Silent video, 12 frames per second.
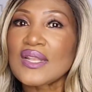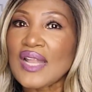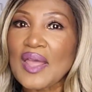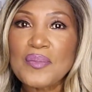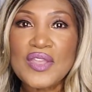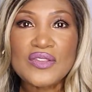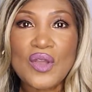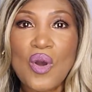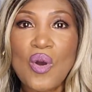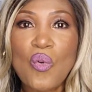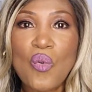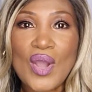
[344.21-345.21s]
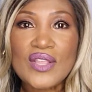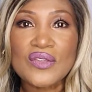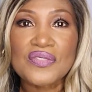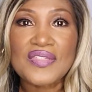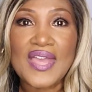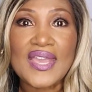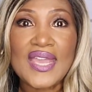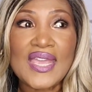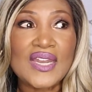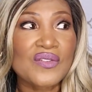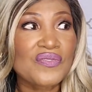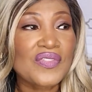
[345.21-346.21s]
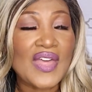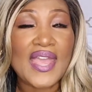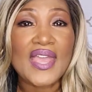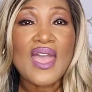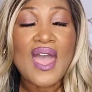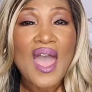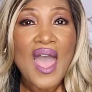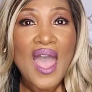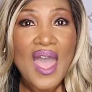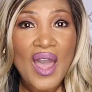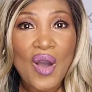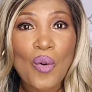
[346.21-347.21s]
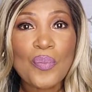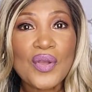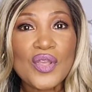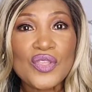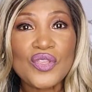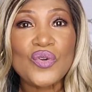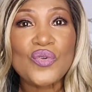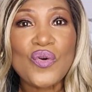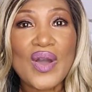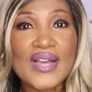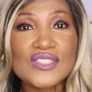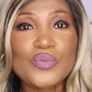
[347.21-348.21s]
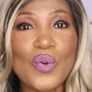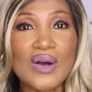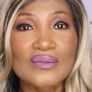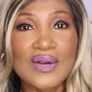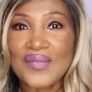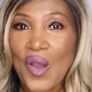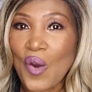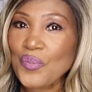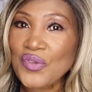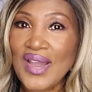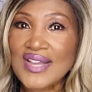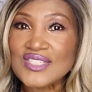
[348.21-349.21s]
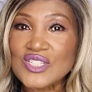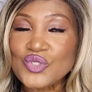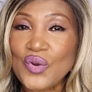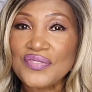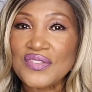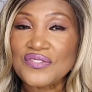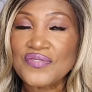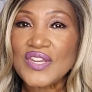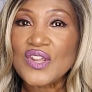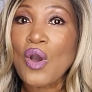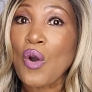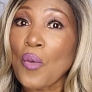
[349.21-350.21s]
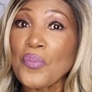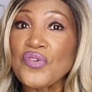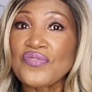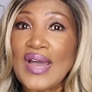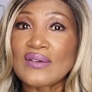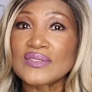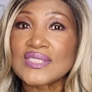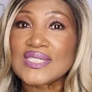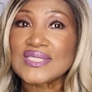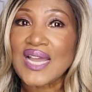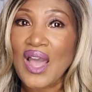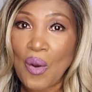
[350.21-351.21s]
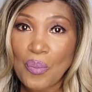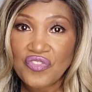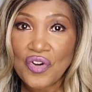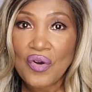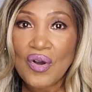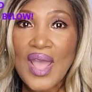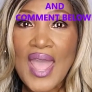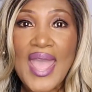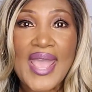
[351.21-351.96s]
Let me know what you think and if they help you as well. Hope you guys enjoyed this video. I hope you found it helpful.